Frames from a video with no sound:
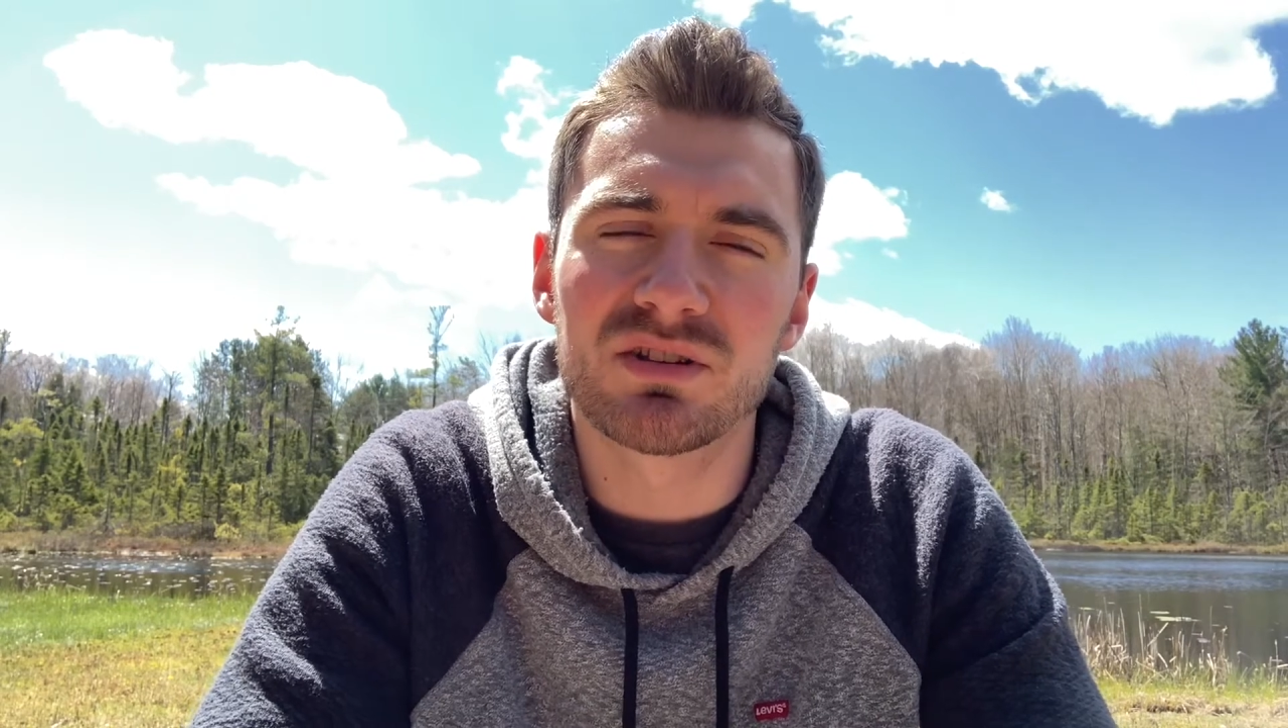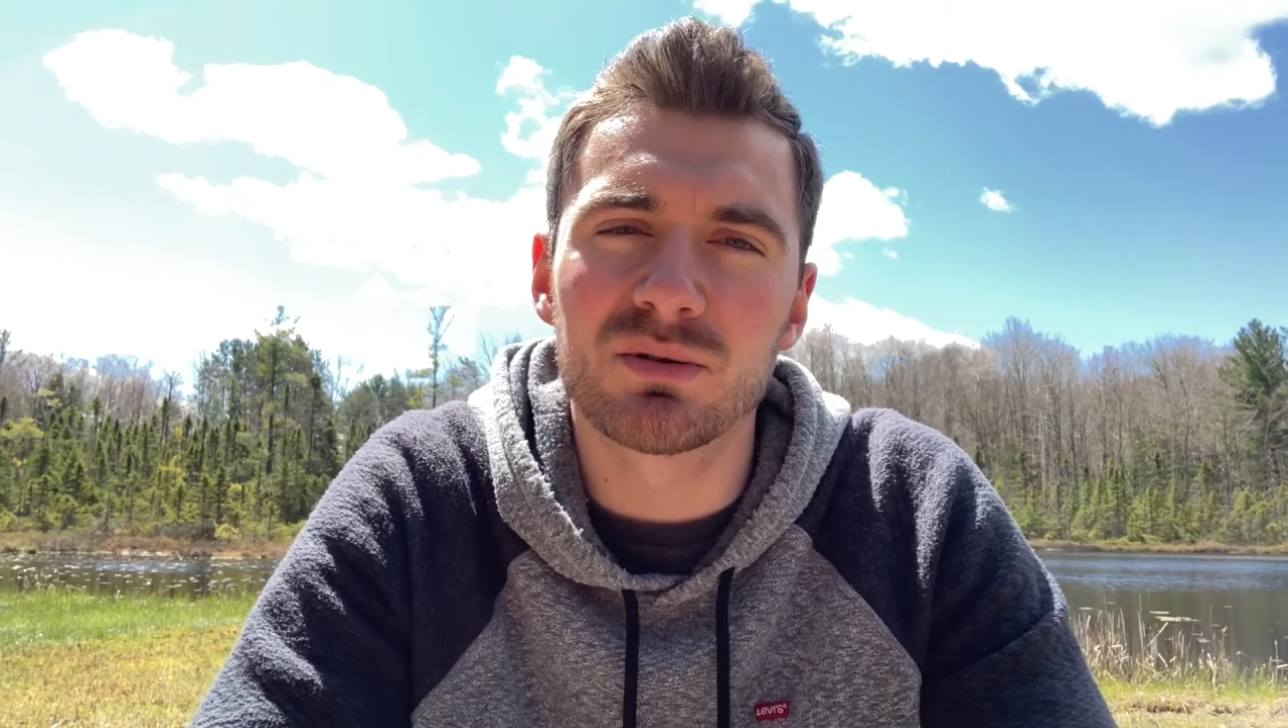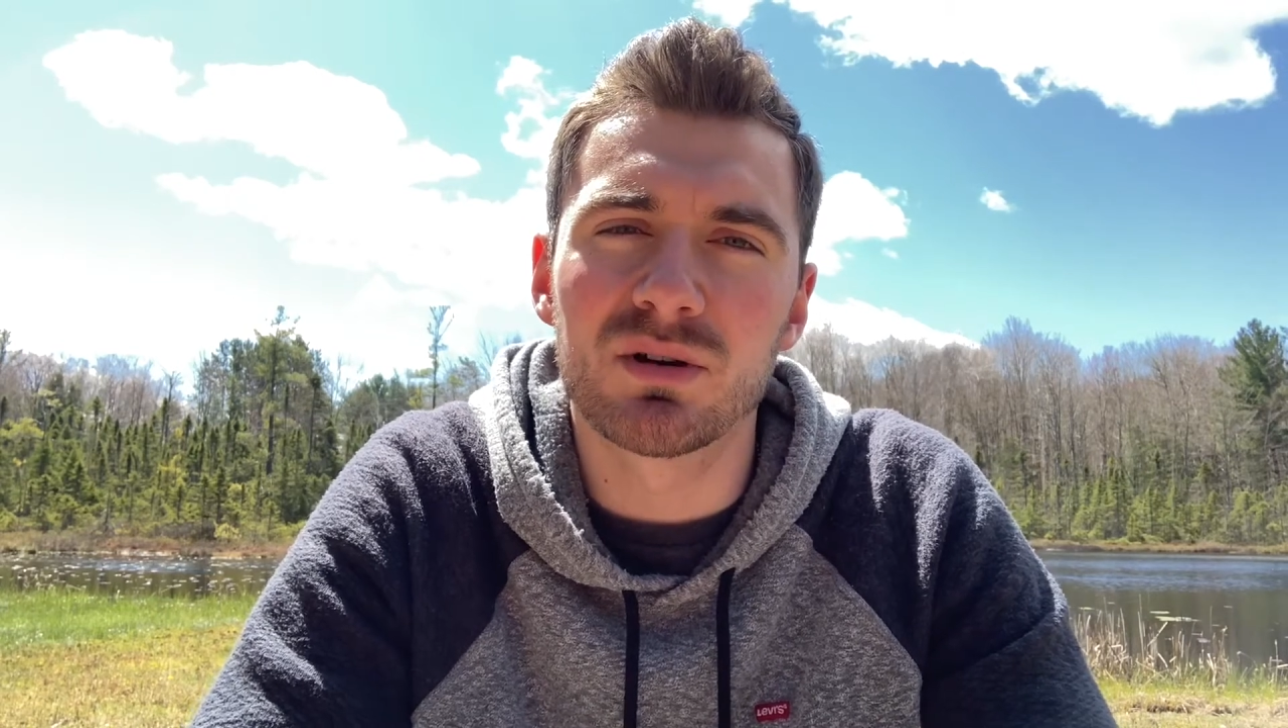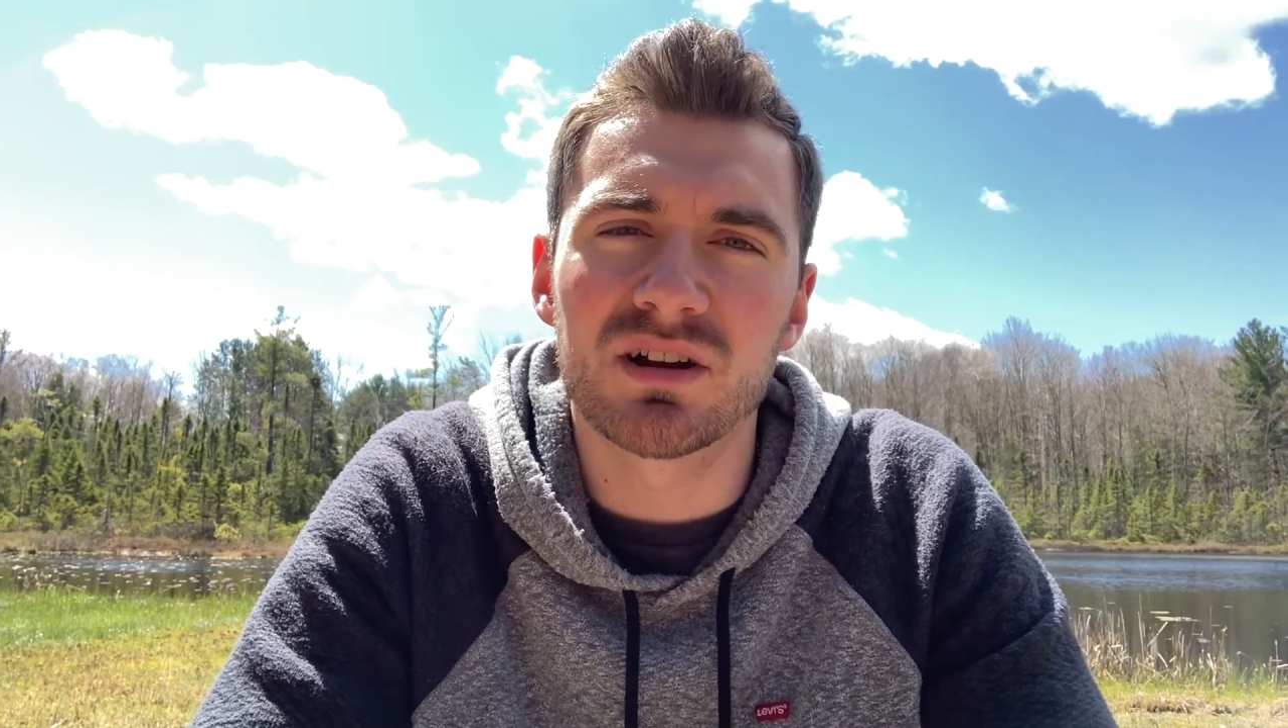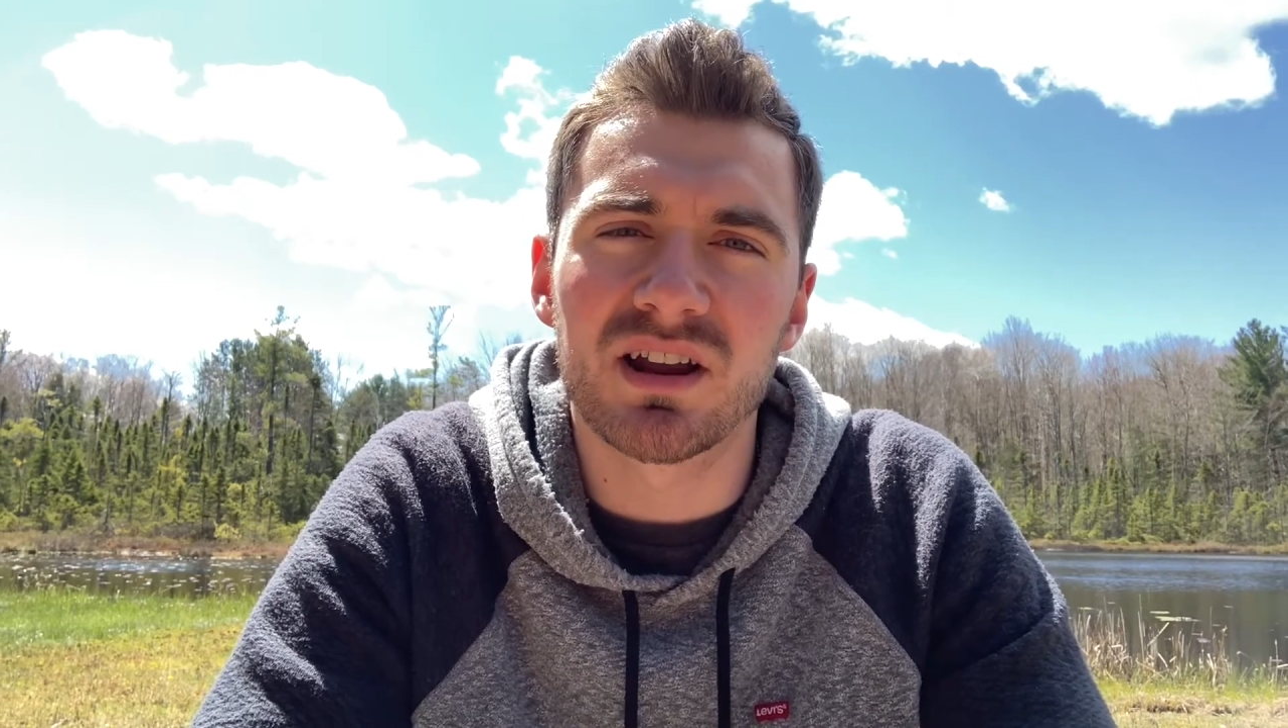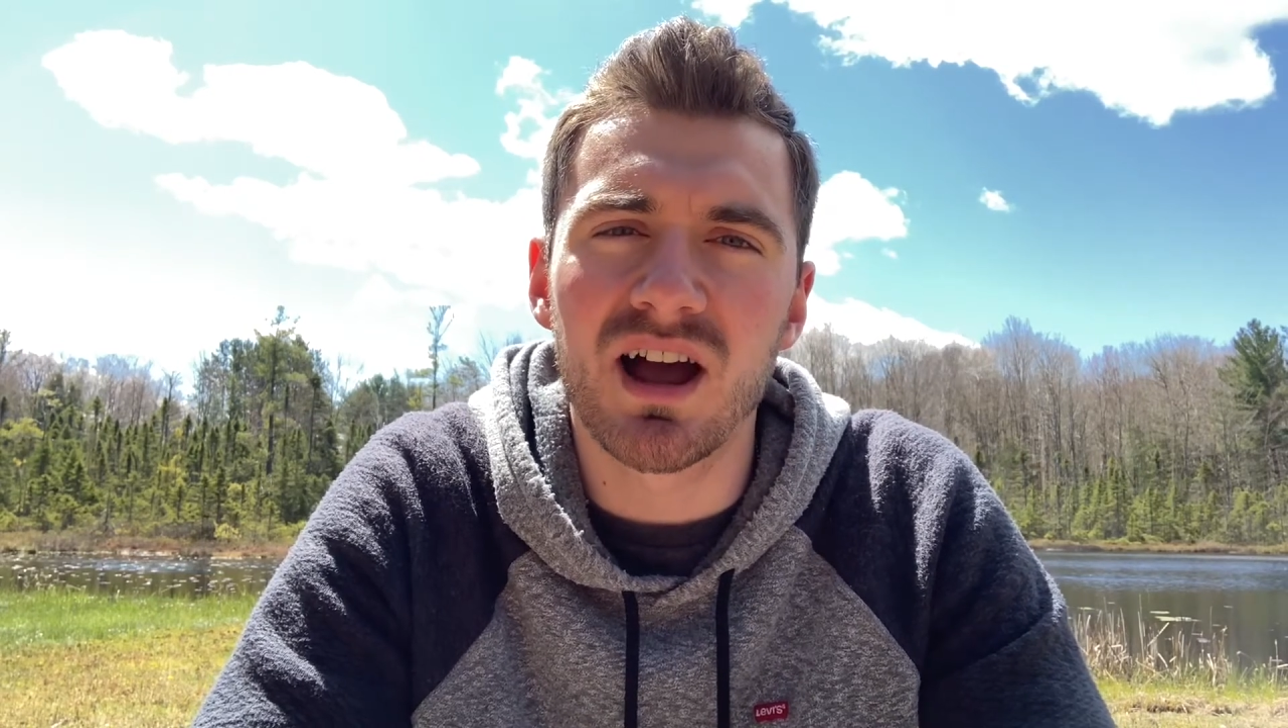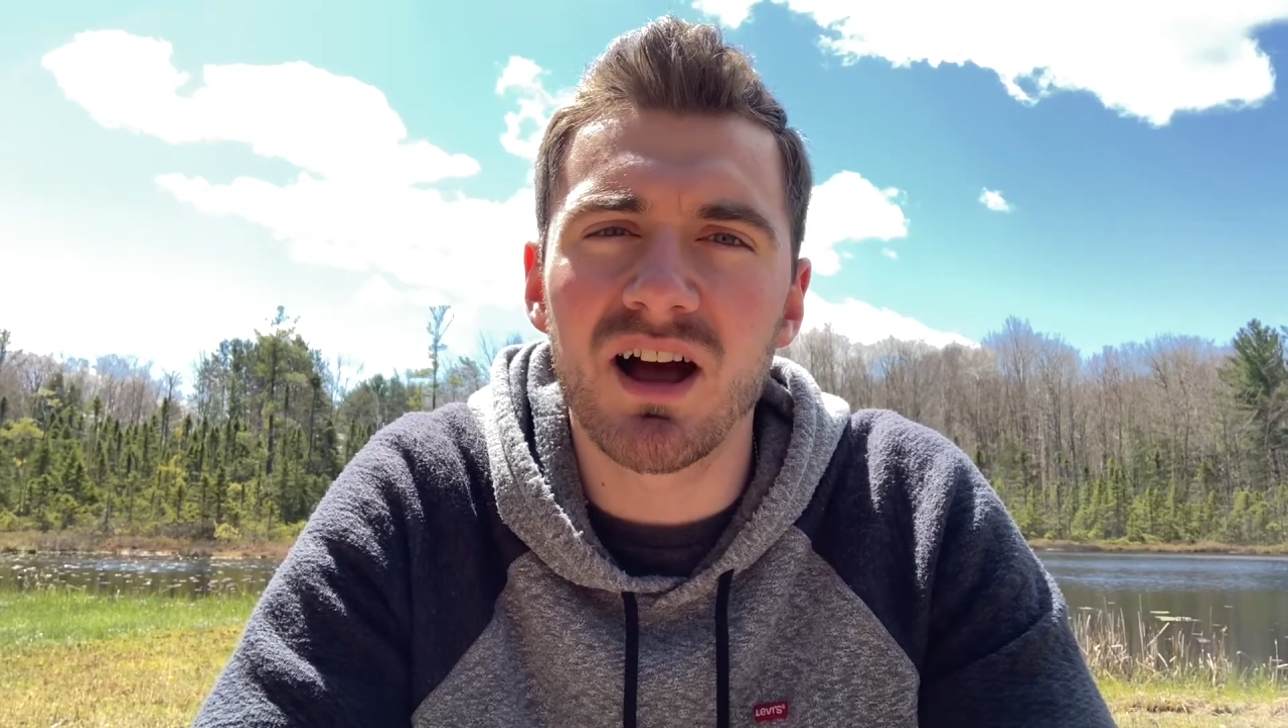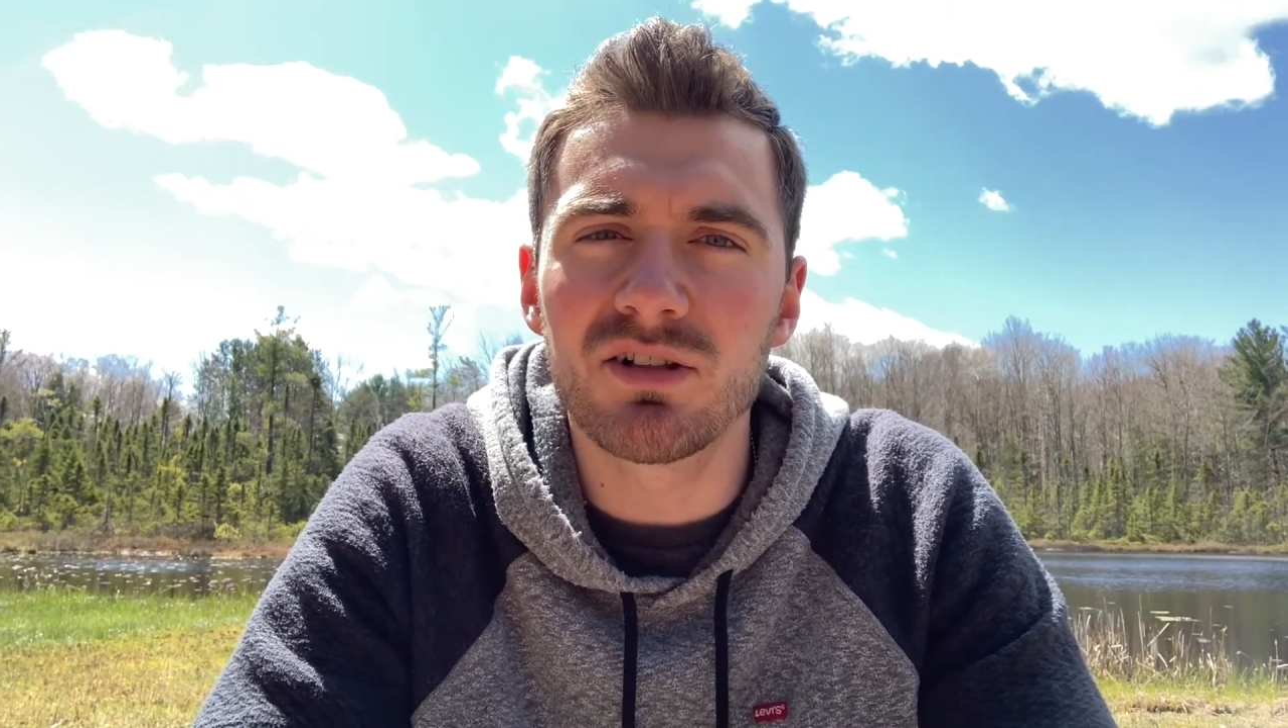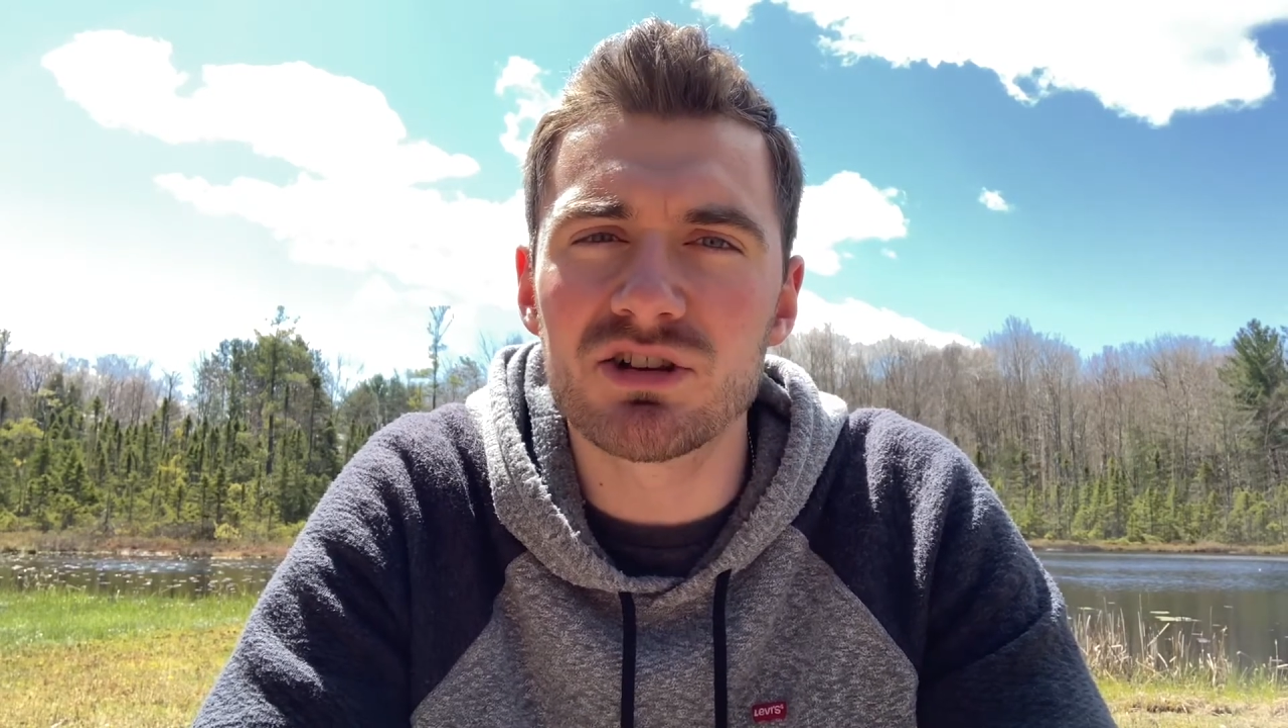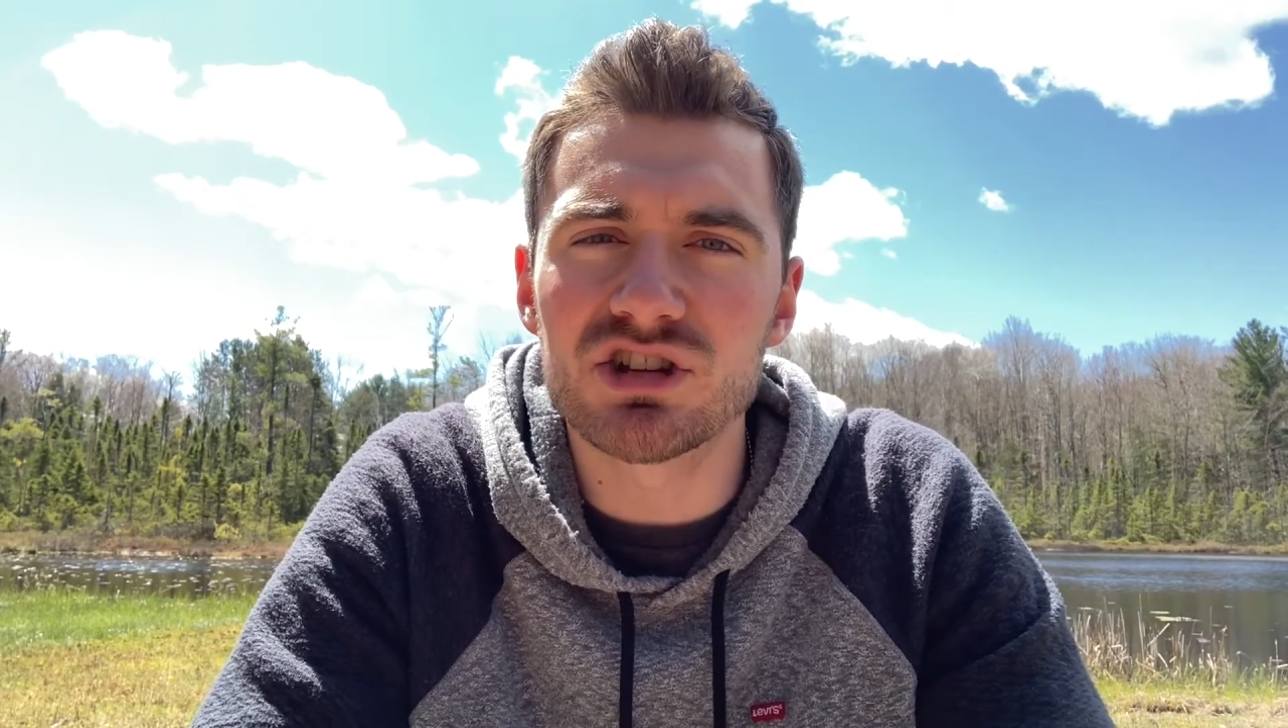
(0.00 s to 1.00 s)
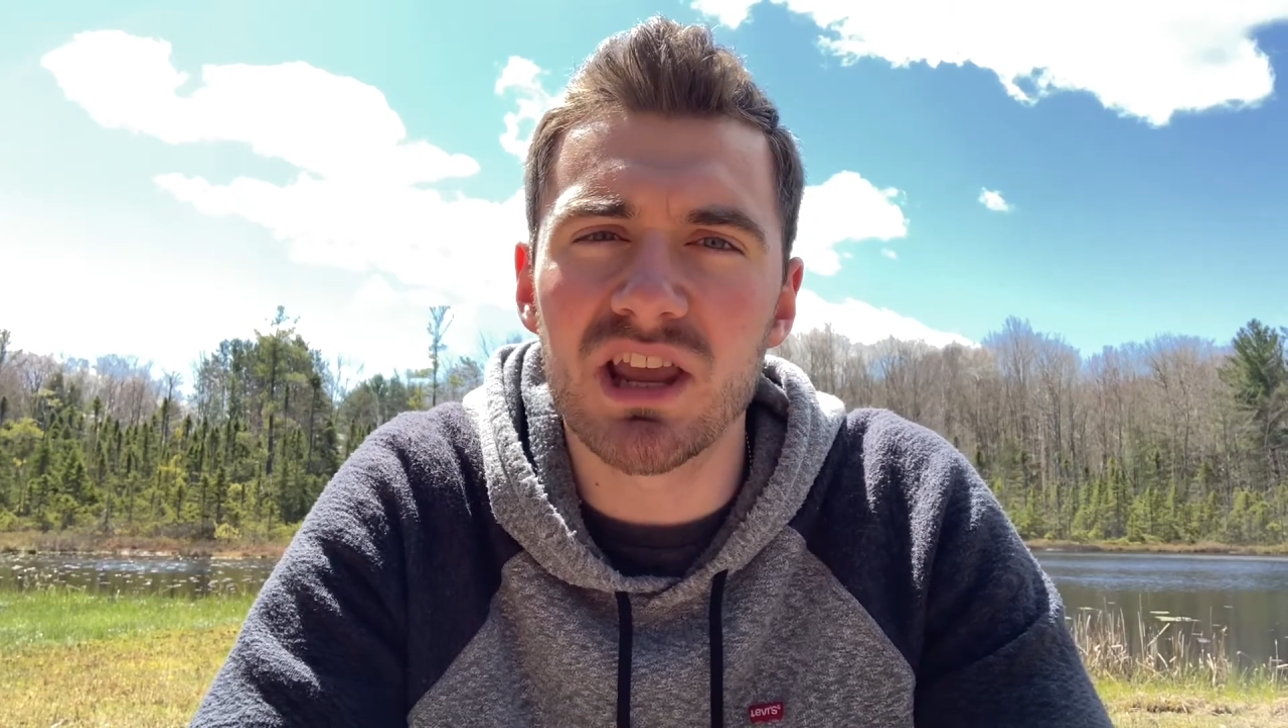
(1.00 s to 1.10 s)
to a college